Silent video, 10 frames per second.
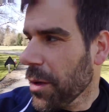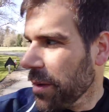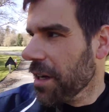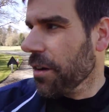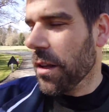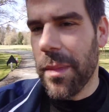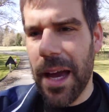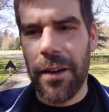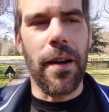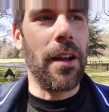can probably hear it in the
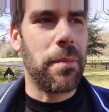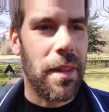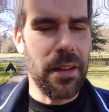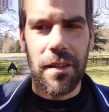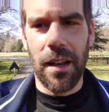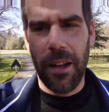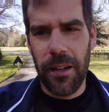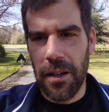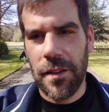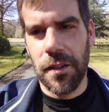background, but there's a
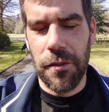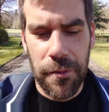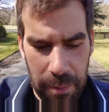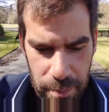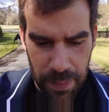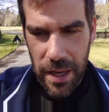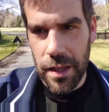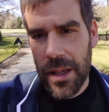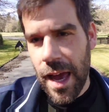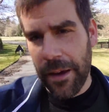lot of
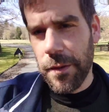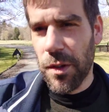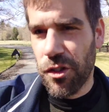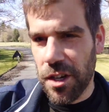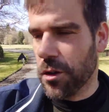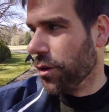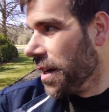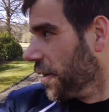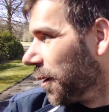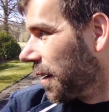big, heavy
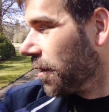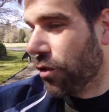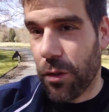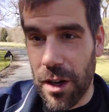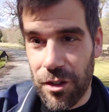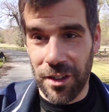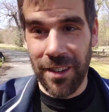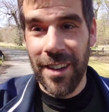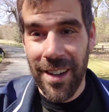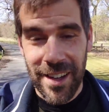machinery doing
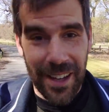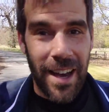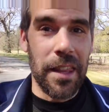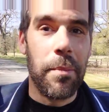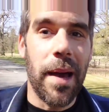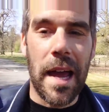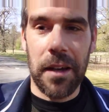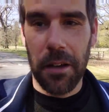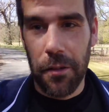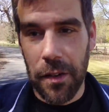construction at the
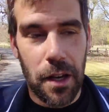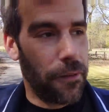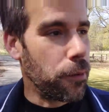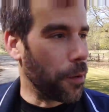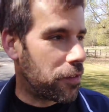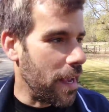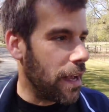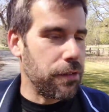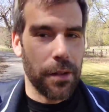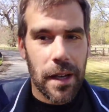back of Flores
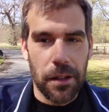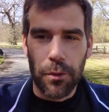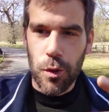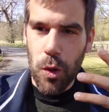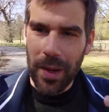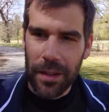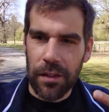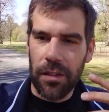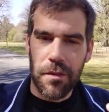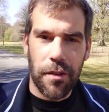Castle. Kind of
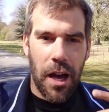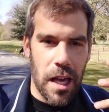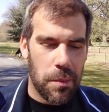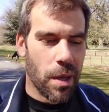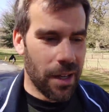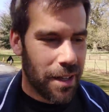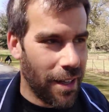ruins the vibe,